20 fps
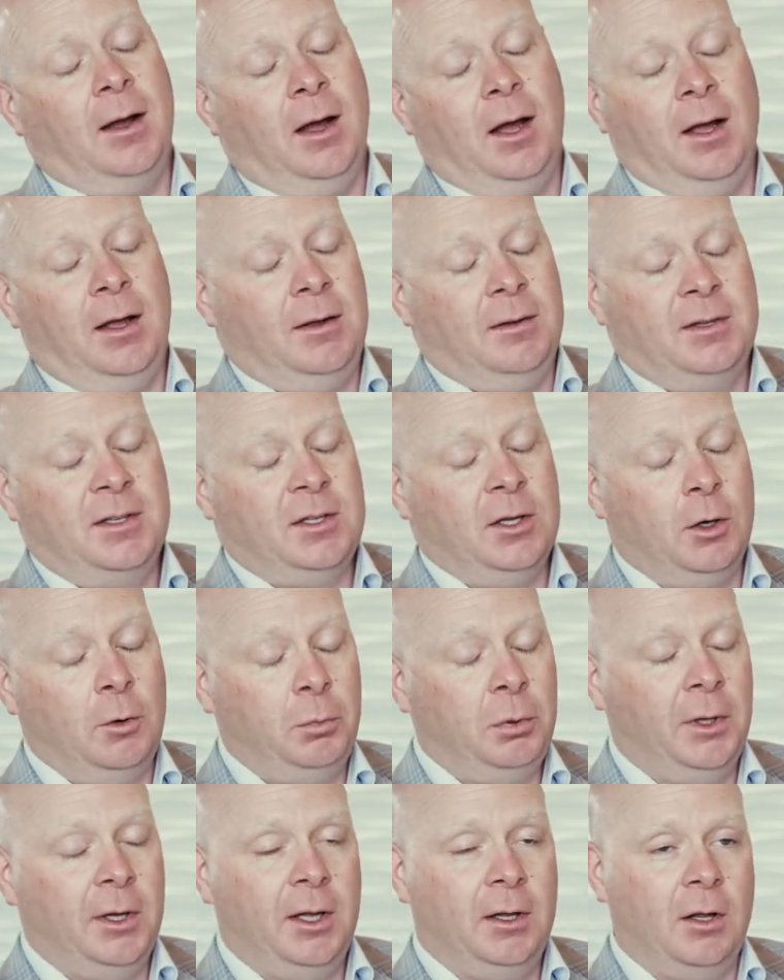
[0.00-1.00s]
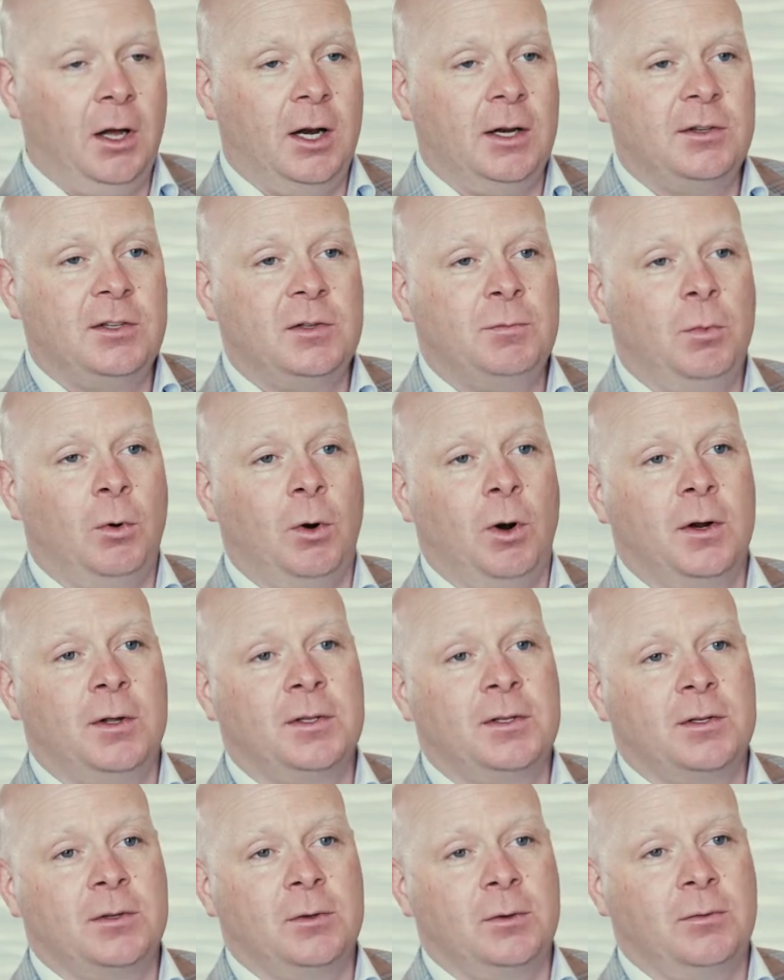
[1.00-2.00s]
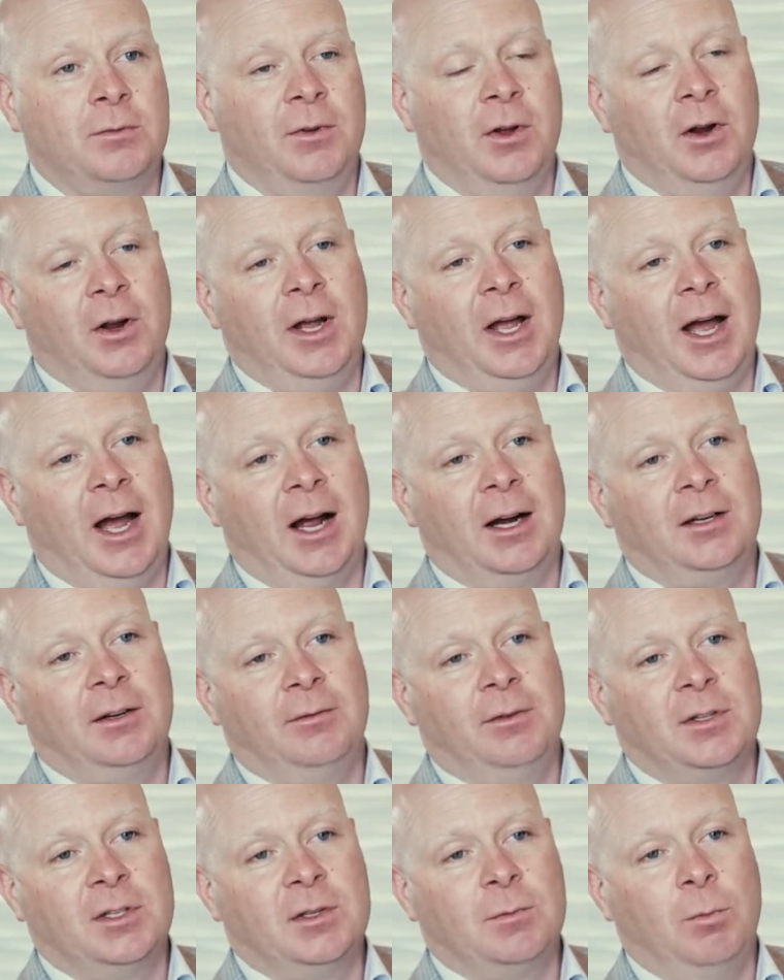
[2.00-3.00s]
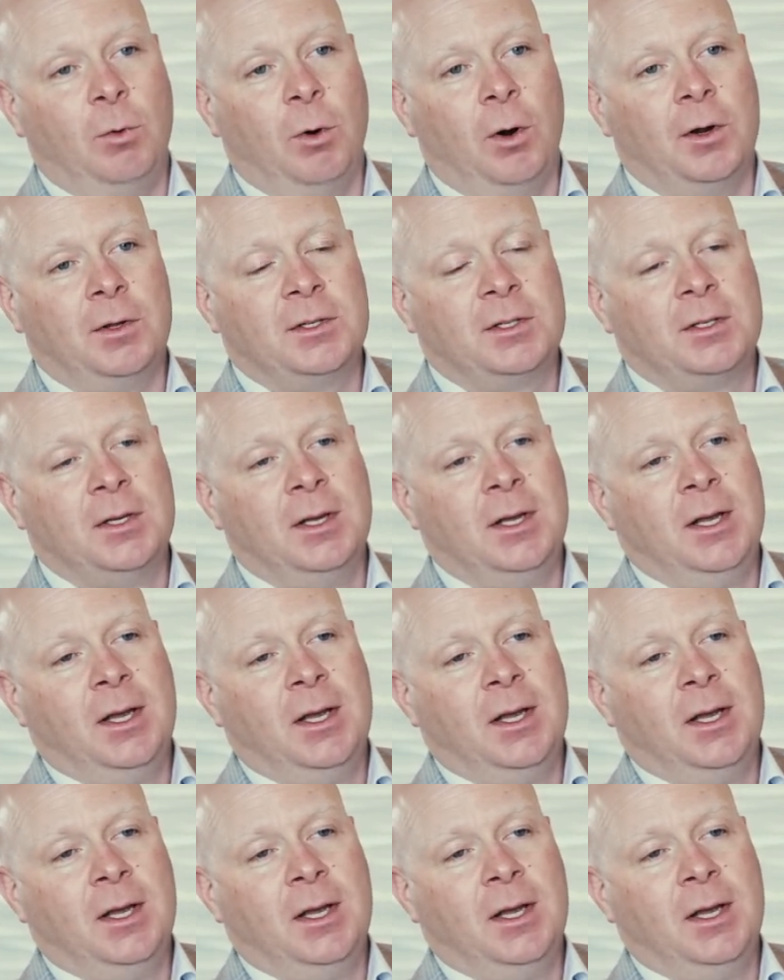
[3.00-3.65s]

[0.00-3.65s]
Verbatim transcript: I still play a lot of sports, so very active in sports,